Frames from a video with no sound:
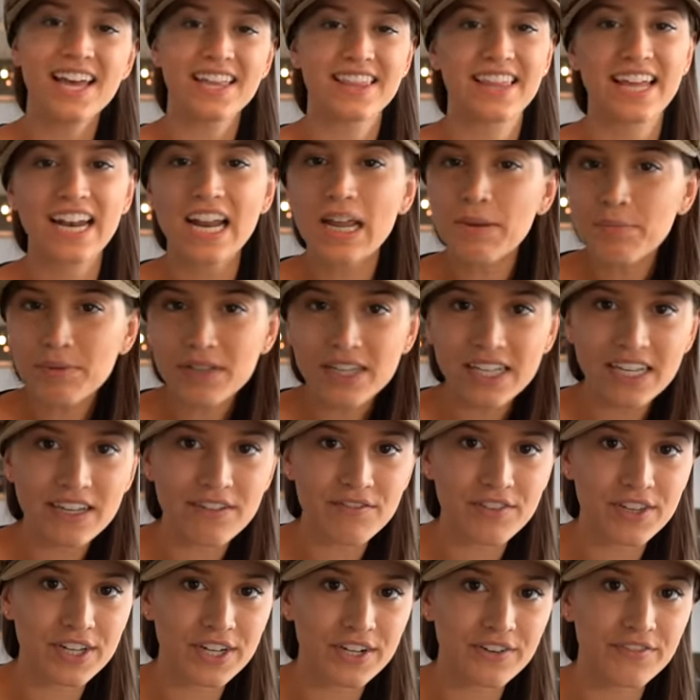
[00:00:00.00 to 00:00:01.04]
Then I
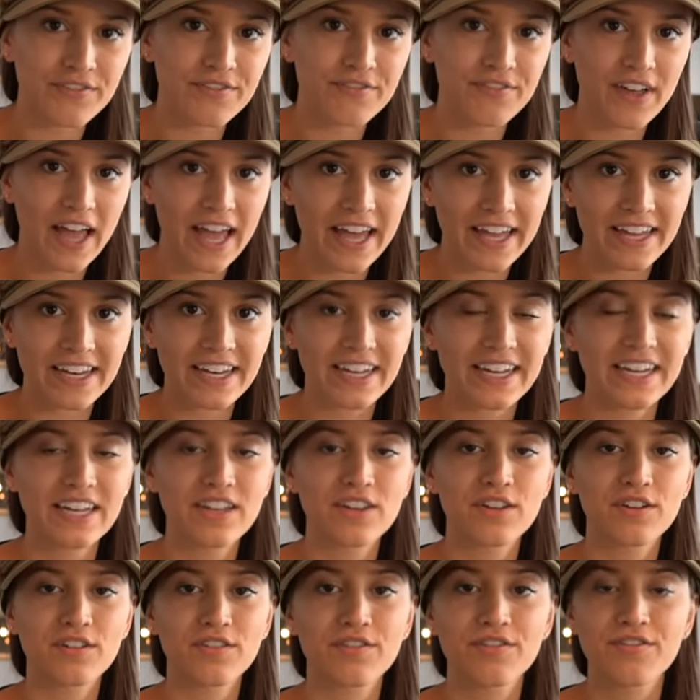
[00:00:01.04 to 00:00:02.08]
believe they're fed
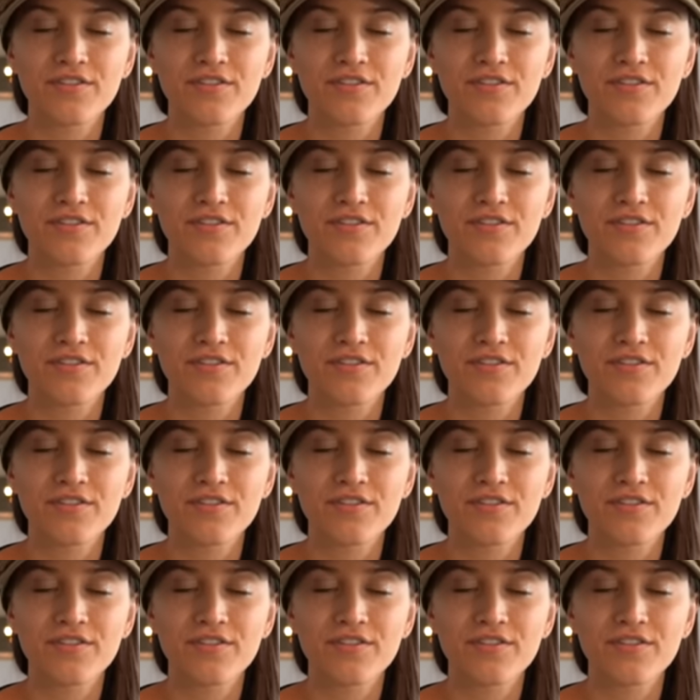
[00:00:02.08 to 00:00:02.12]
either